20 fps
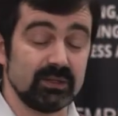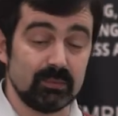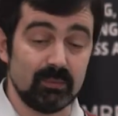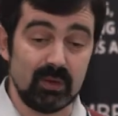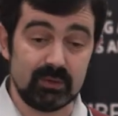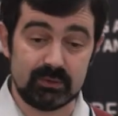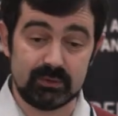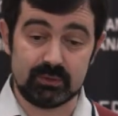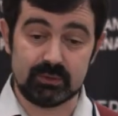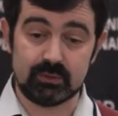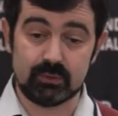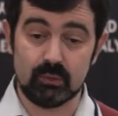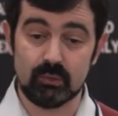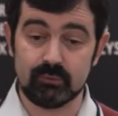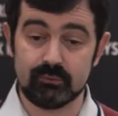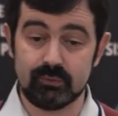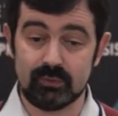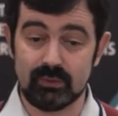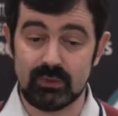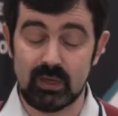semantics
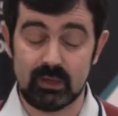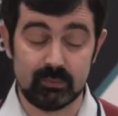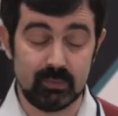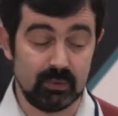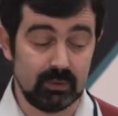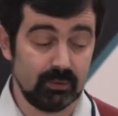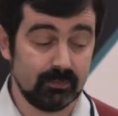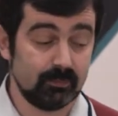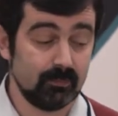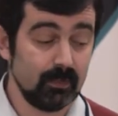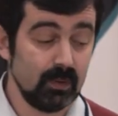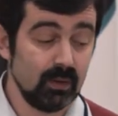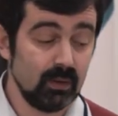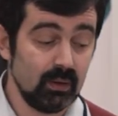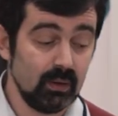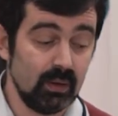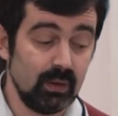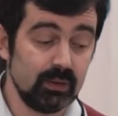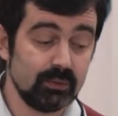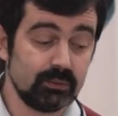of library.
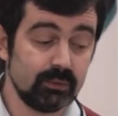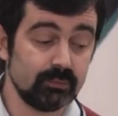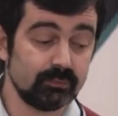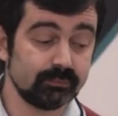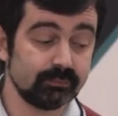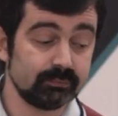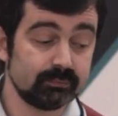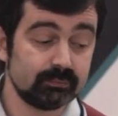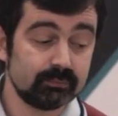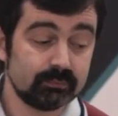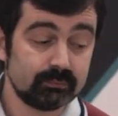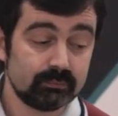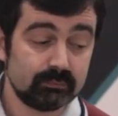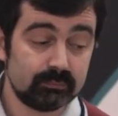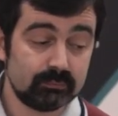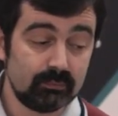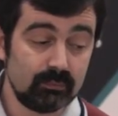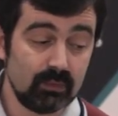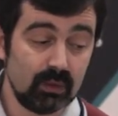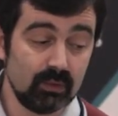Also,
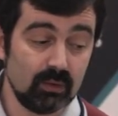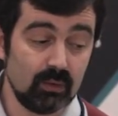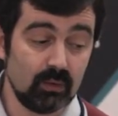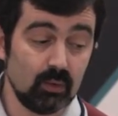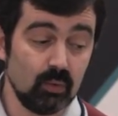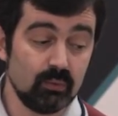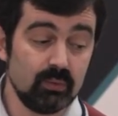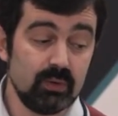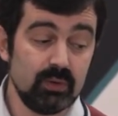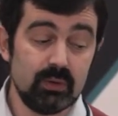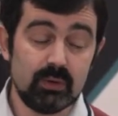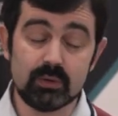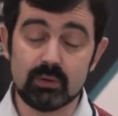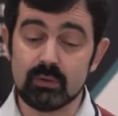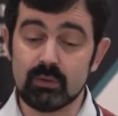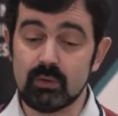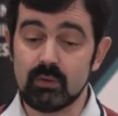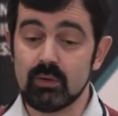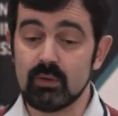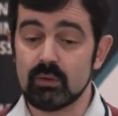we
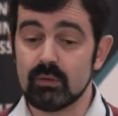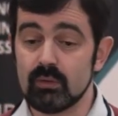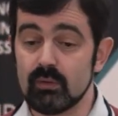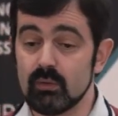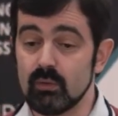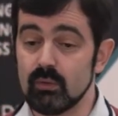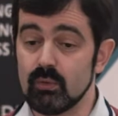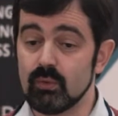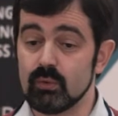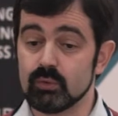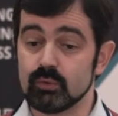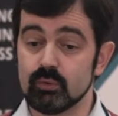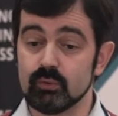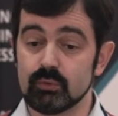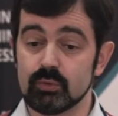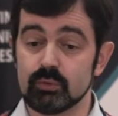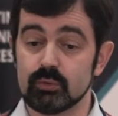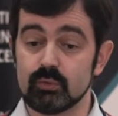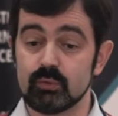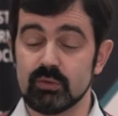
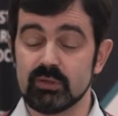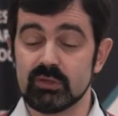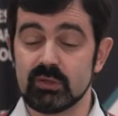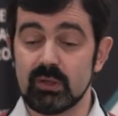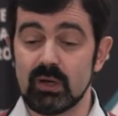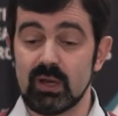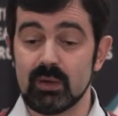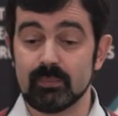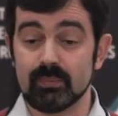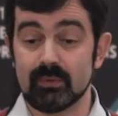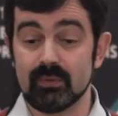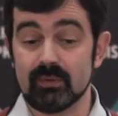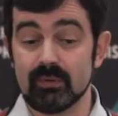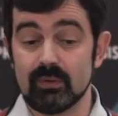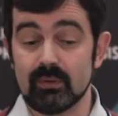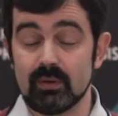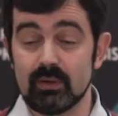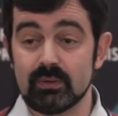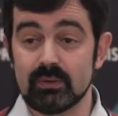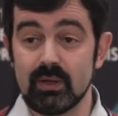should to describe
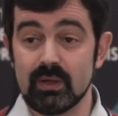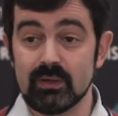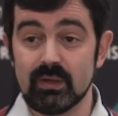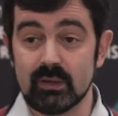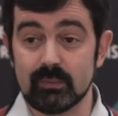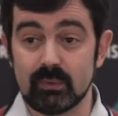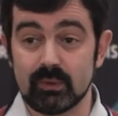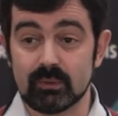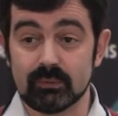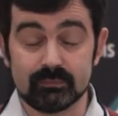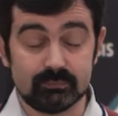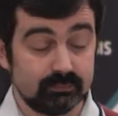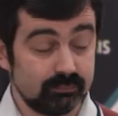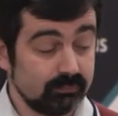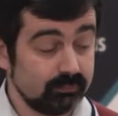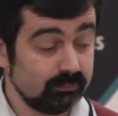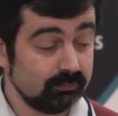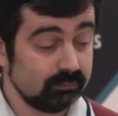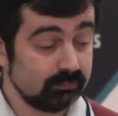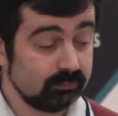dynamic
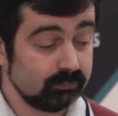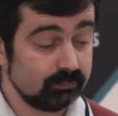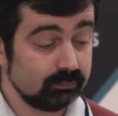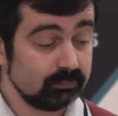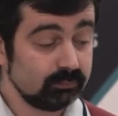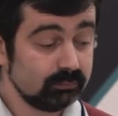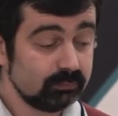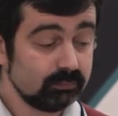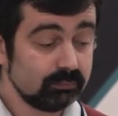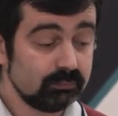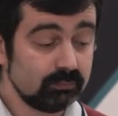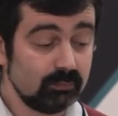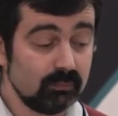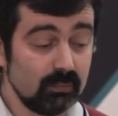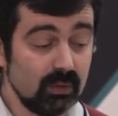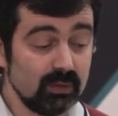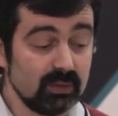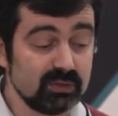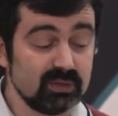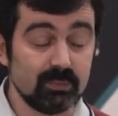
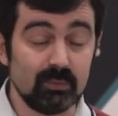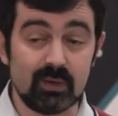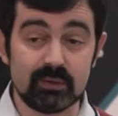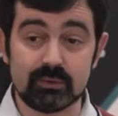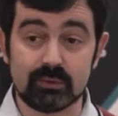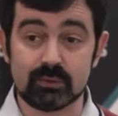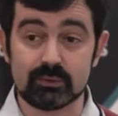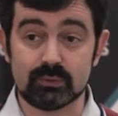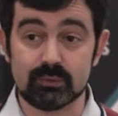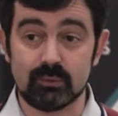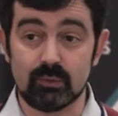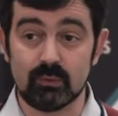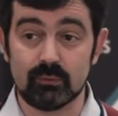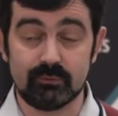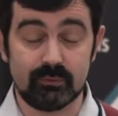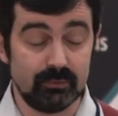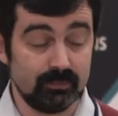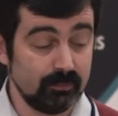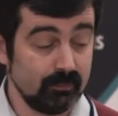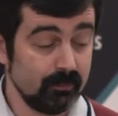semantics
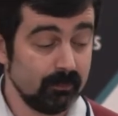of